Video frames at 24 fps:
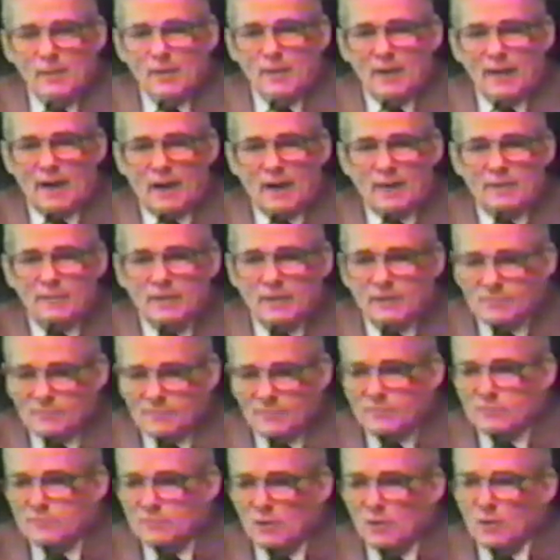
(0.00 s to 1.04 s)
And
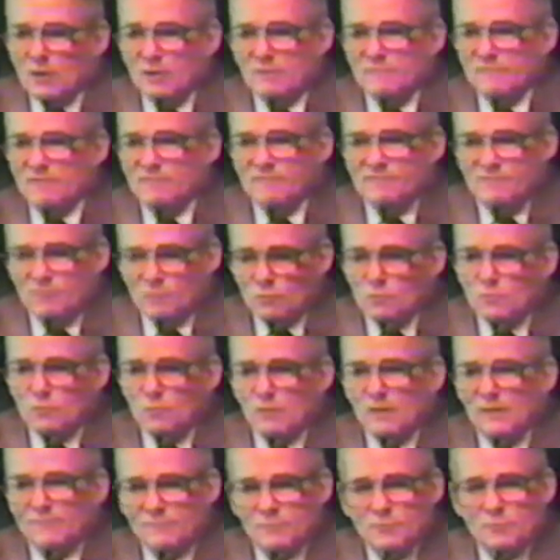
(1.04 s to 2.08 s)
that's the talk of a
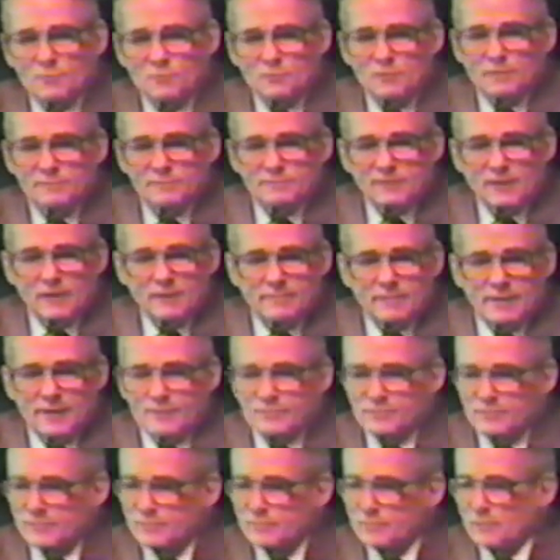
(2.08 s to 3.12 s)
fool. If you see him, tell him
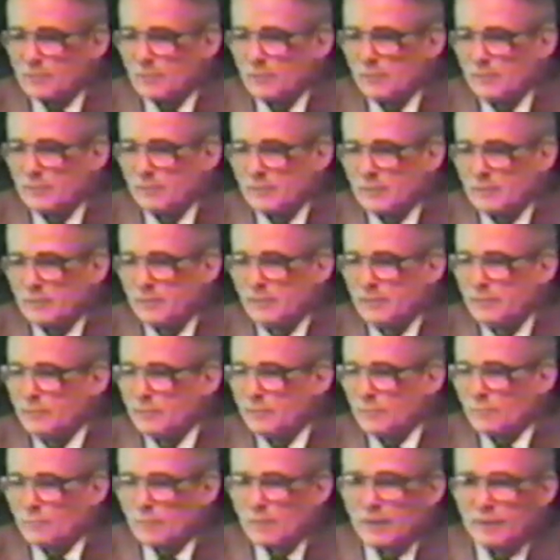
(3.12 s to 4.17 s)
I said so, and uh, he
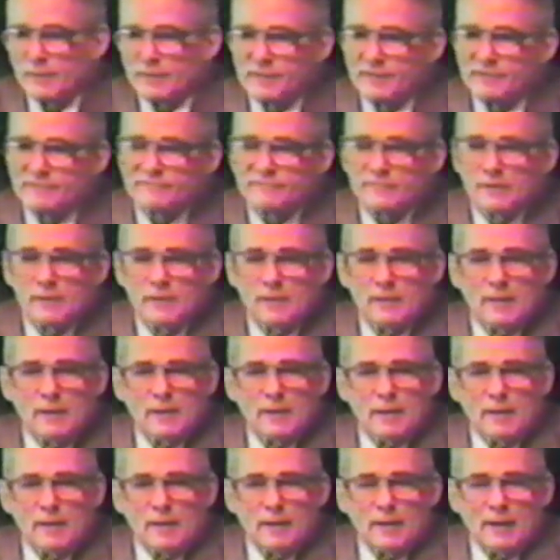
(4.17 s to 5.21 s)
knows where I live.
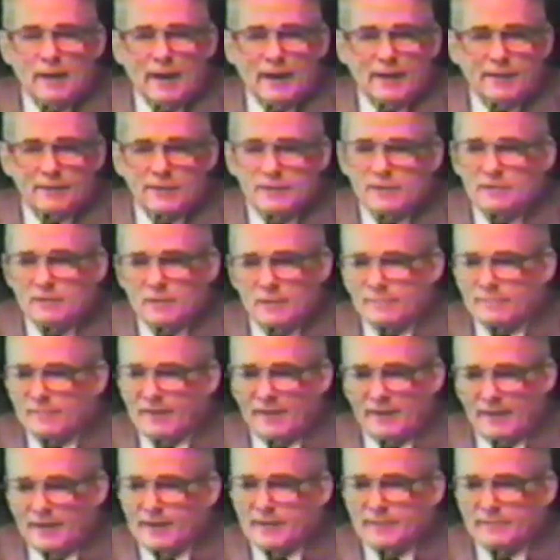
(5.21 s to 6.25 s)
And he can come
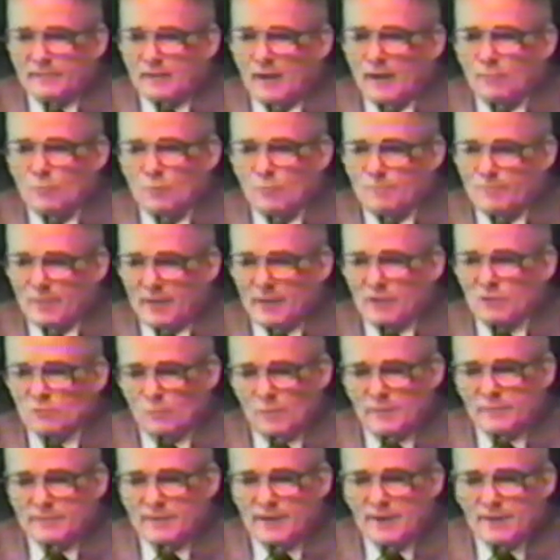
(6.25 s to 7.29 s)
down any time. We'll pay his
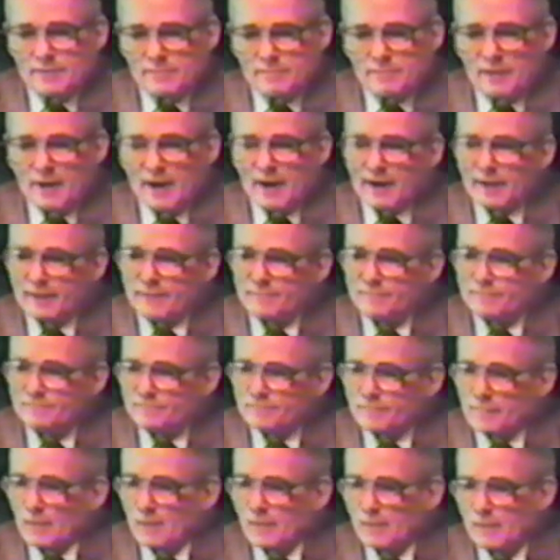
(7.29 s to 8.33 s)
way down and back.
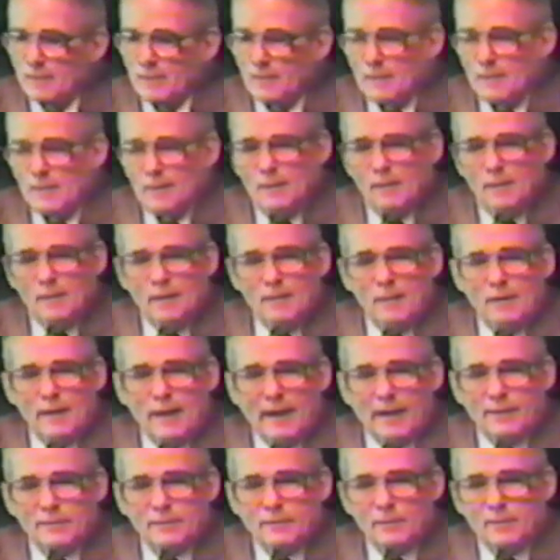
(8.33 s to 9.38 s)

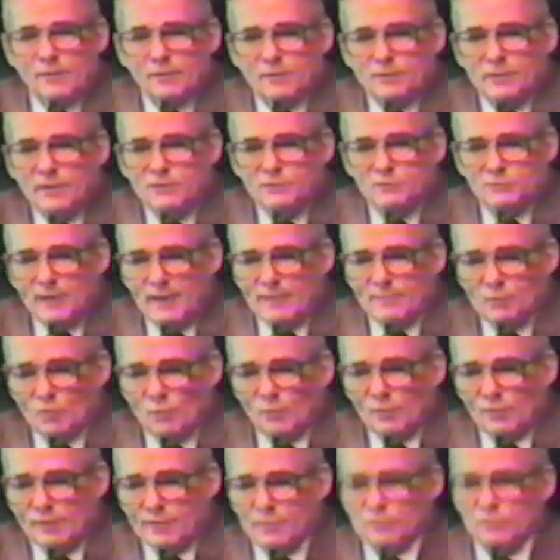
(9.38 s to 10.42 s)
And uh, King James
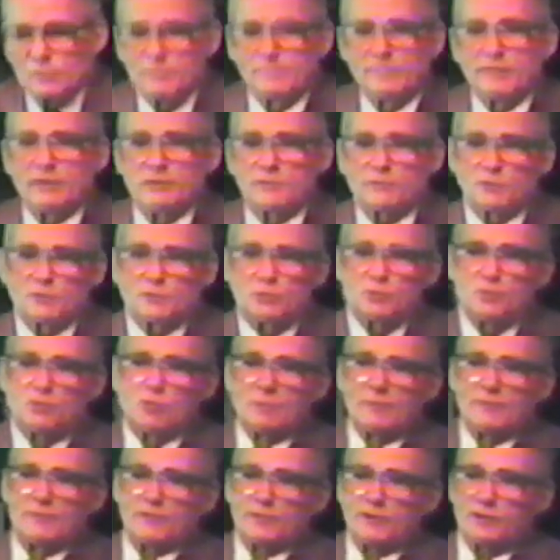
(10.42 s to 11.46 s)
onlyism means that you
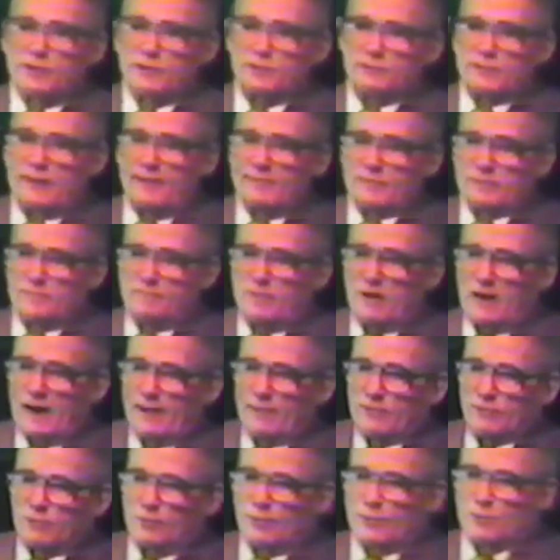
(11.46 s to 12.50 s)
go by the King James
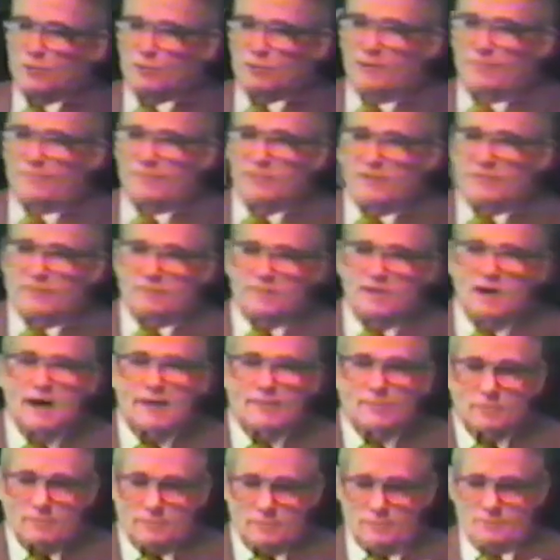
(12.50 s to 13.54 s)
Bible and don't accept the other
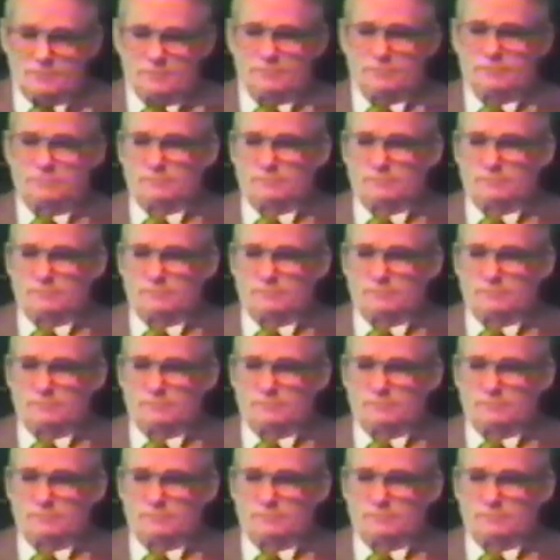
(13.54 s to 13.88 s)
Bibles.